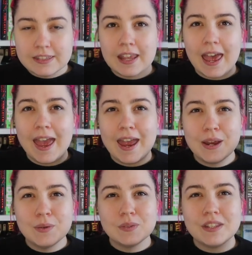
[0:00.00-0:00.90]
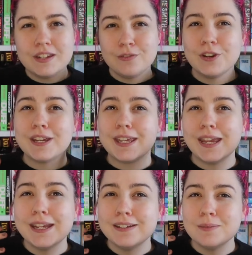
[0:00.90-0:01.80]
how the different
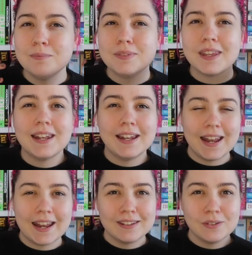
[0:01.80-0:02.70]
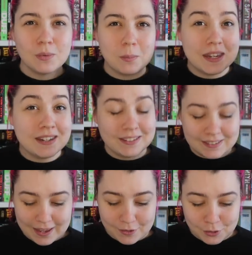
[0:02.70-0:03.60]
kingdoms and lands were being
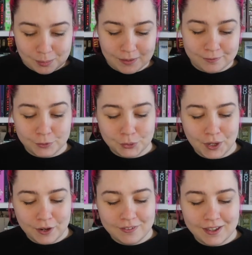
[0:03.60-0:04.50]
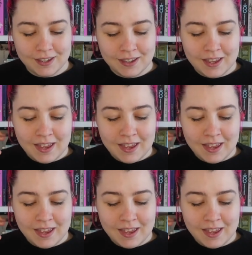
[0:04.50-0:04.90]
set up and fought over,